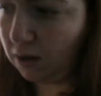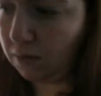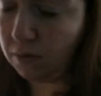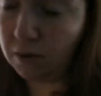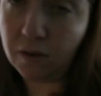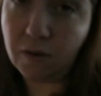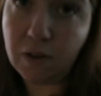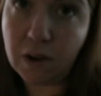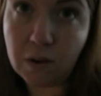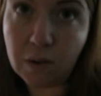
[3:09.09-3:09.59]
I
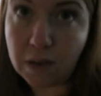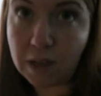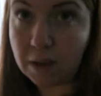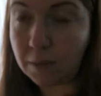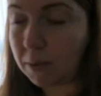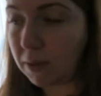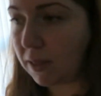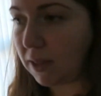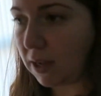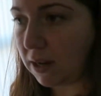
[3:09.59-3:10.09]
wouldn't feel okay
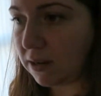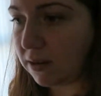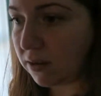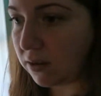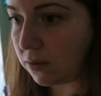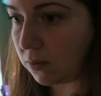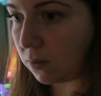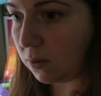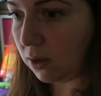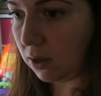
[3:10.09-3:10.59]
with that.
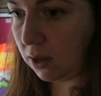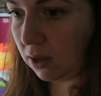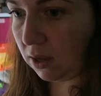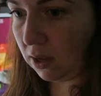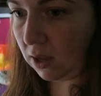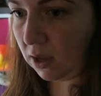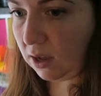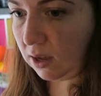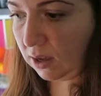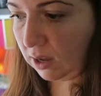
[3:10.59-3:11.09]
So
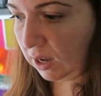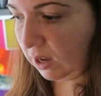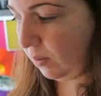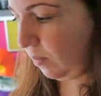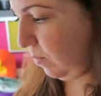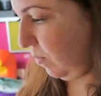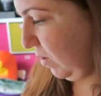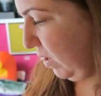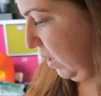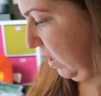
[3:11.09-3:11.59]

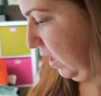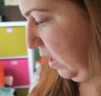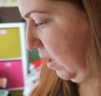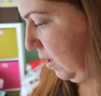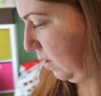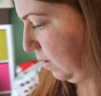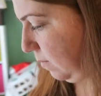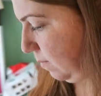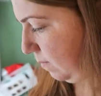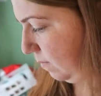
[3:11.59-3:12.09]
I'm only
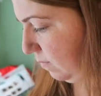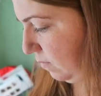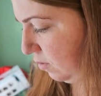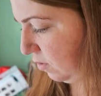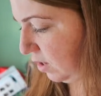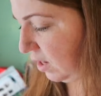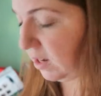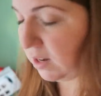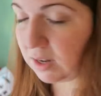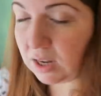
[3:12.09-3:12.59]

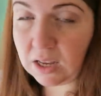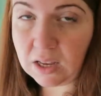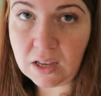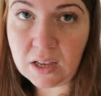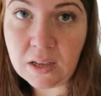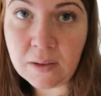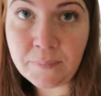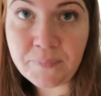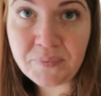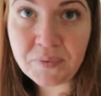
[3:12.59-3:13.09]

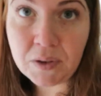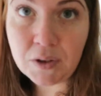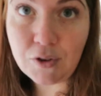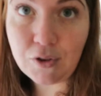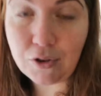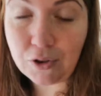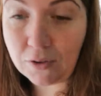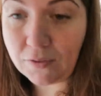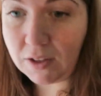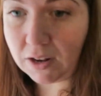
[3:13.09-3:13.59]
donating
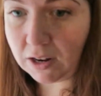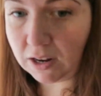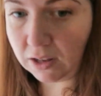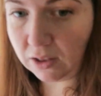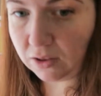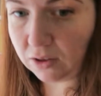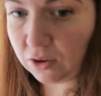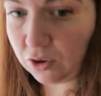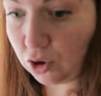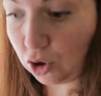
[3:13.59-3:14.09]
stuff that
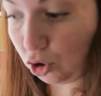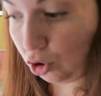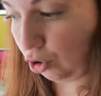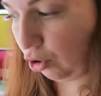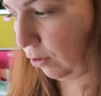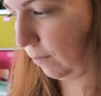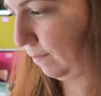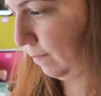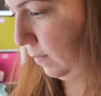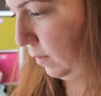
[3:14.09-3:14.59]
I'm
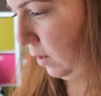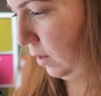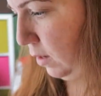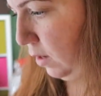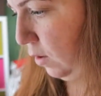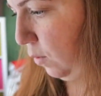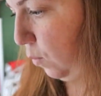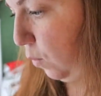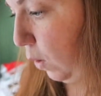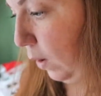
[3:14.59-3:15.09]
good
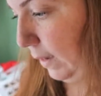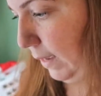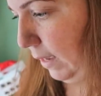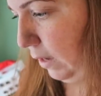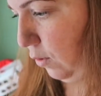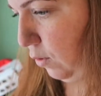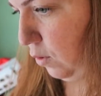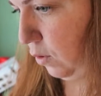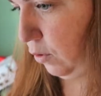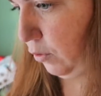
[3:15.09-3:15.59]

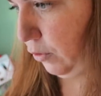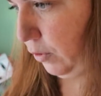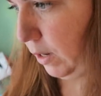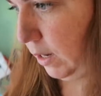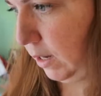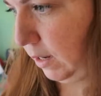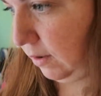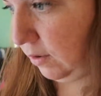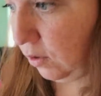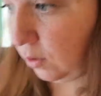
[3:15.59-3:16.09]
working order,
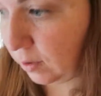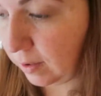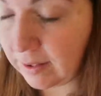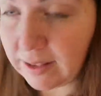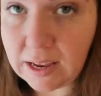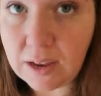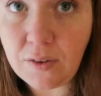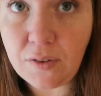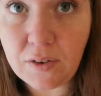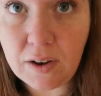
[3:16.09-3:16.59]
at least, or
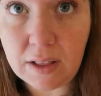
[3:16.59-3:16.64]
safe,